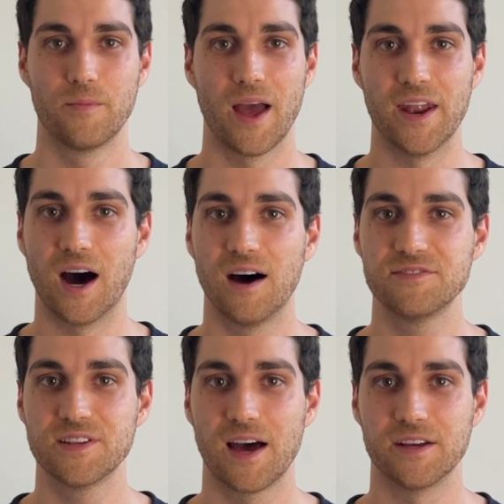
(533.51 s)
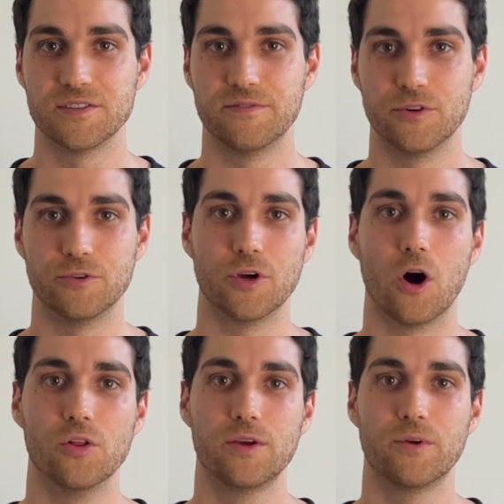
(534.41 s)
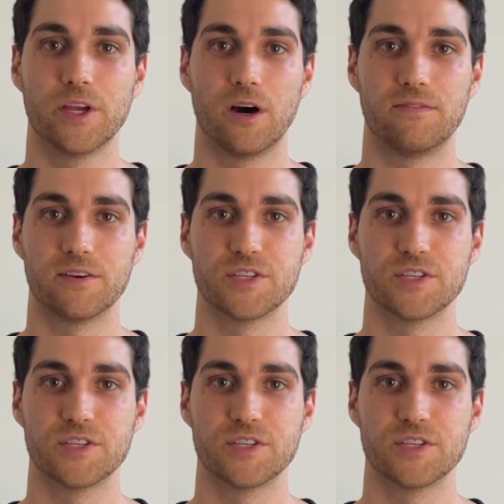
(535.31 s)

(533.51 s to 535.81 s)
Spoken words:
And after that interview, you're only really offered